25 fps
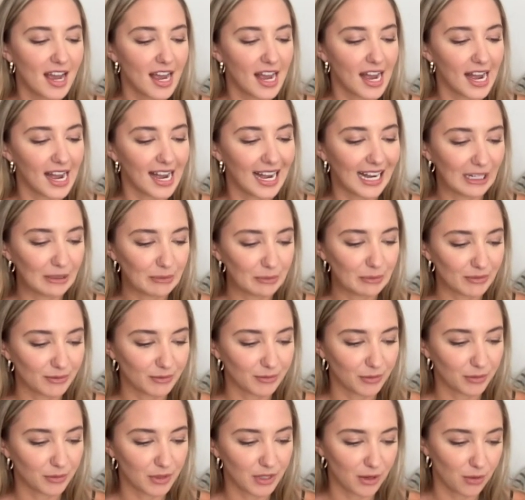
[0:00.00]
Hmm. Um,
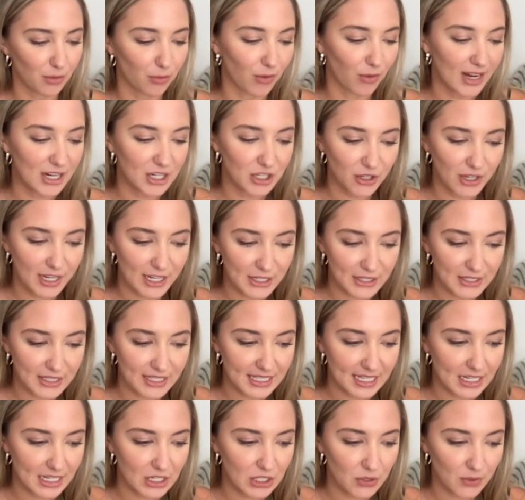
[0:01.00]
Rachel
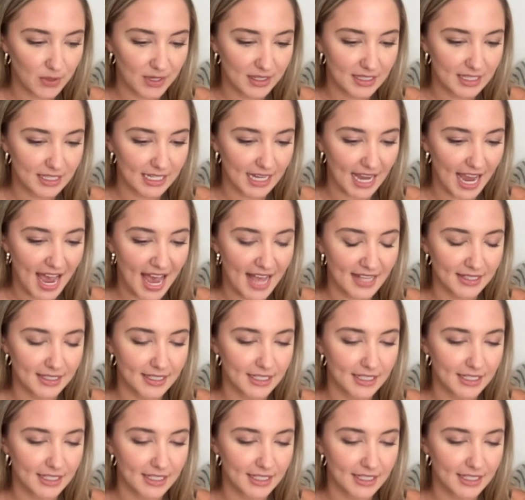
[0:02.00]
Hilson joins the cast.